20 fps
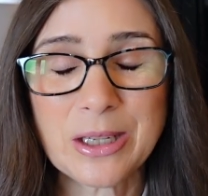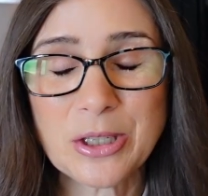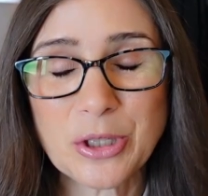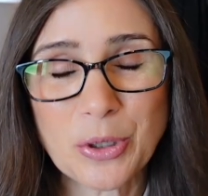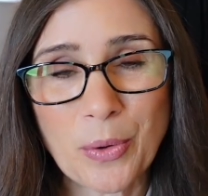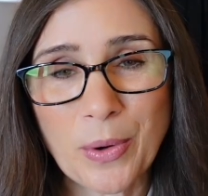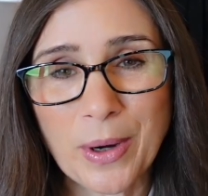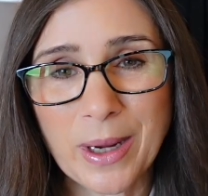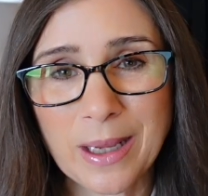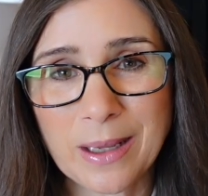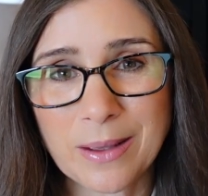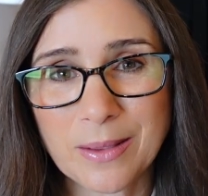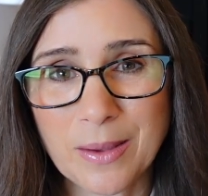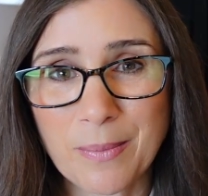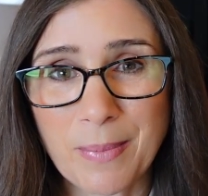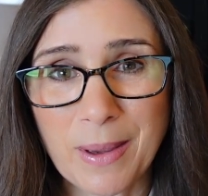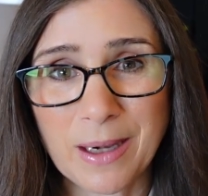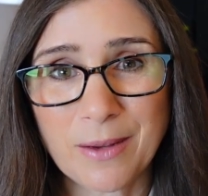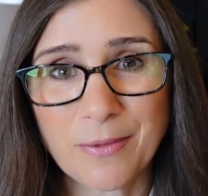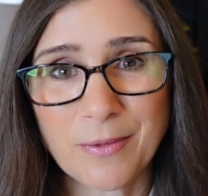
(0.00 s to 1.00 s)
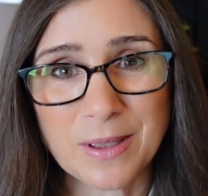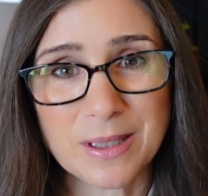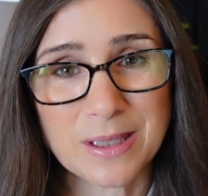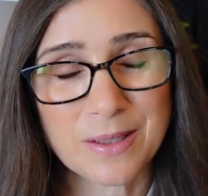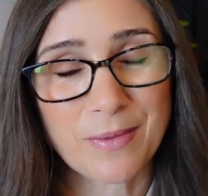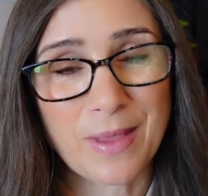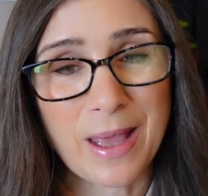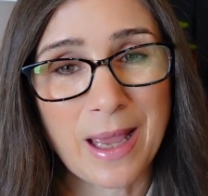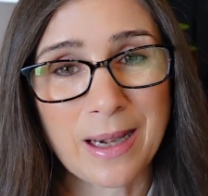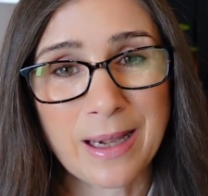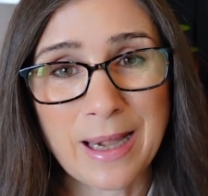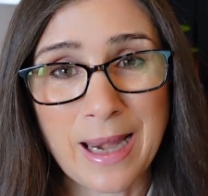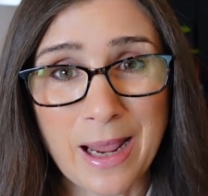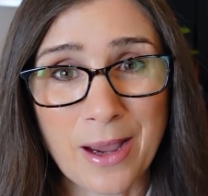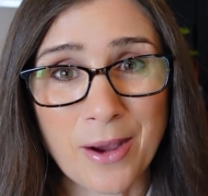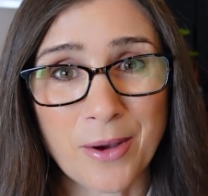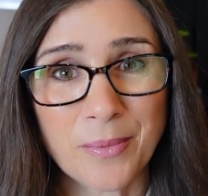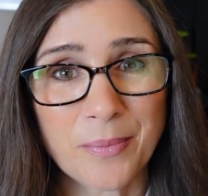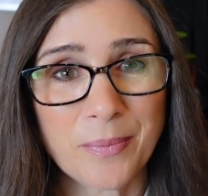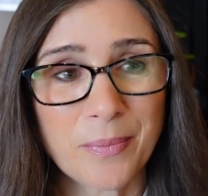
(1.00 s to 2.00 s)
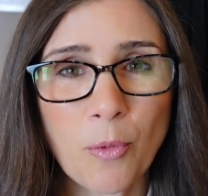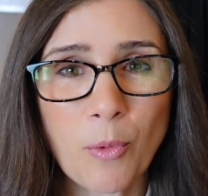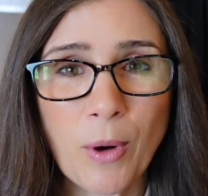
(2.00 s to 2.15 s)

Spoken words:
enjoying the benefits of that now.